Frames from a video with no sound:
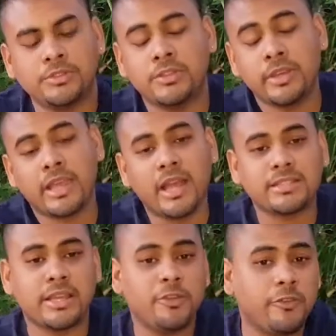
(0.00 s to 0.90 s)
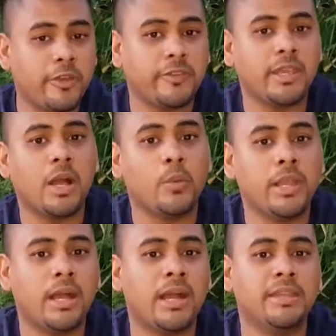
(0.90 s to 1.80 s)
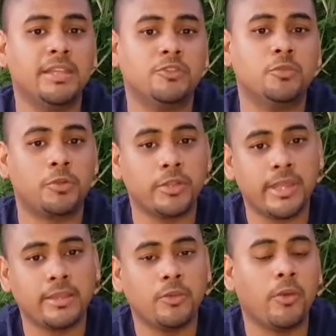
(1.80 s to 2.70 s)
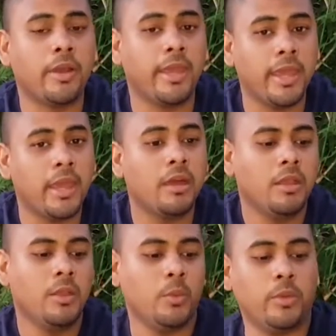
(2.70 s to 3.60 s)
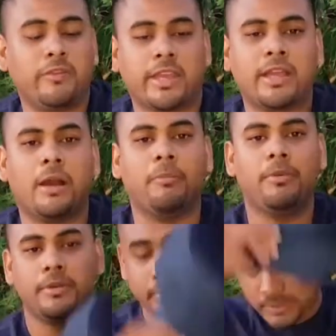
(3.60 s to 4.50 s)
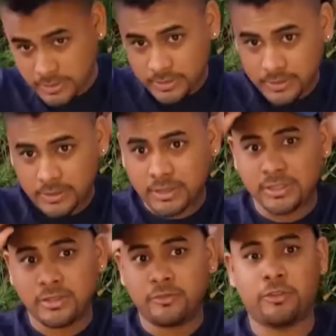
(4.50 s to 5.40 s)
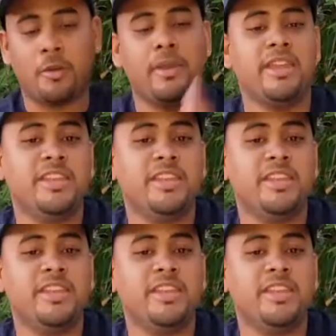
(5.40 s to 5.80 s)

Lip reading: So guys, another thing I will add is to protect your hair with a cap from any